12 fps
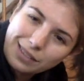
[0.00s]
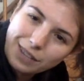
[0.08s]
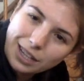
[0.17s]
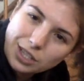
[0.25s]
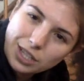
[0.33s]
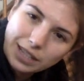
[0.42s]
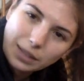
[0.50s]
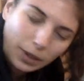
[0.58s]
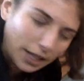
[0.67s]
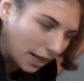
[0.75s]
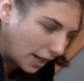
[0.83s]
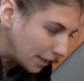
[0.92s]
infection and
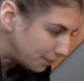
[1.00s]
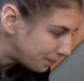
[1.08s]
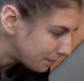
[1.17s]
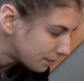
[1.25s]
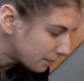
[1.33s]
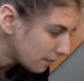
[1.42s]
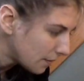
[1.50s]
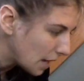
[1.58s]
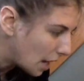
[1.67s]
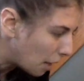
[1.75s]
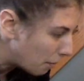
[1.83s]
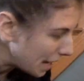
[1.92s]
whatnot.
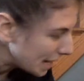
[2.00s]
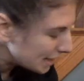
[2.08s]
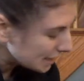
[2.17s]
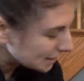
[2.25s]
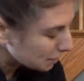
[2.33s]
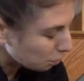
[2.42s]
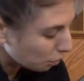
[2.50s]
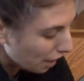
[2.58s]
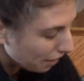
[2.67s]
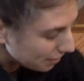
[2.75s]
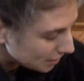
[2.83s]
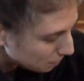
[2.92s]
And his
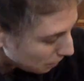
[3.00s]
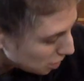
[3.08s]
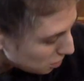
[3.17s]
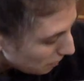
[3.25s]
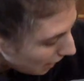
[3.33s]
breath is much